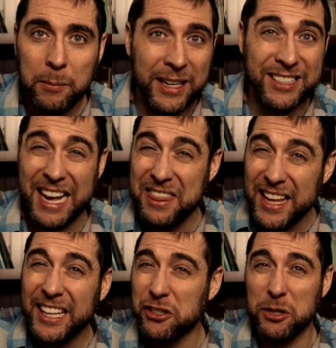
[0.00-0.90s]
because I
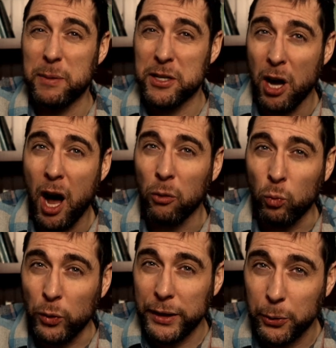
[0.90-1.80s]
think he's just been taught
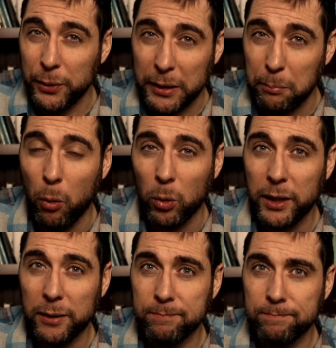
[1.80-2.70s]
really, really
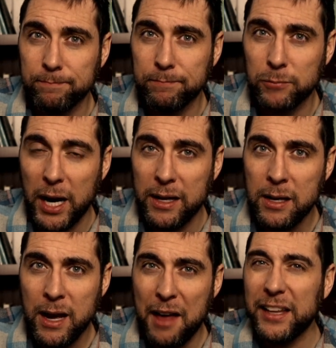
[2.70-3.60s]
poorly, right?
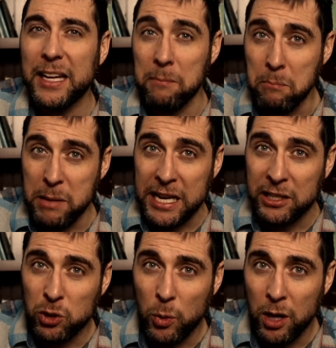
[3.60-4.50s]
I think he
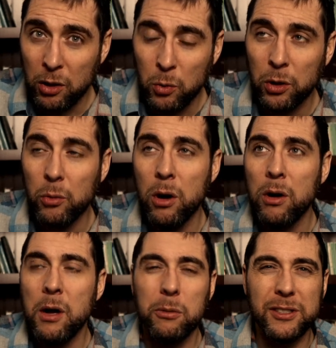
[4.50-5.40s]
means well, quote
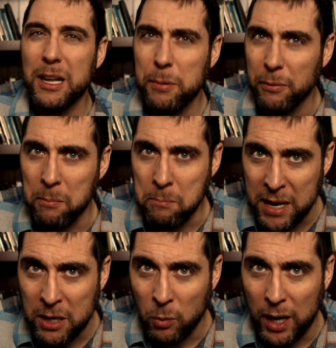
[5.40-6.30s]
unquote. There's a lot of people that
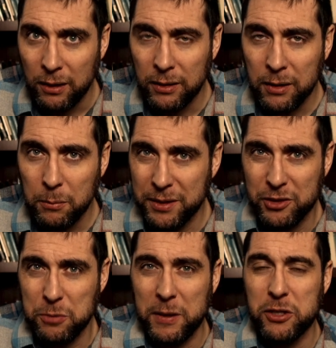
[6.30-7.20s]
mean well,
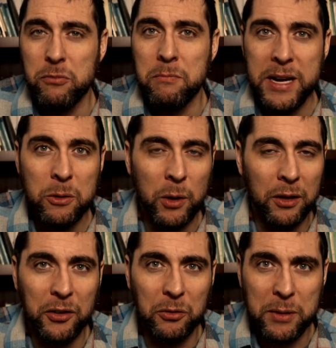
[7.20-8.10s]
but just because you mean
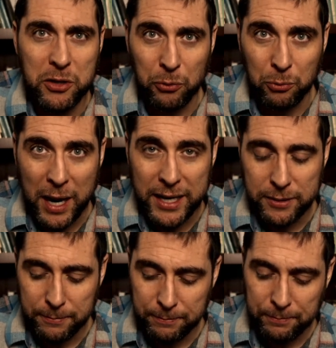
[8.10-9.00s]
well doesn't mean you're right.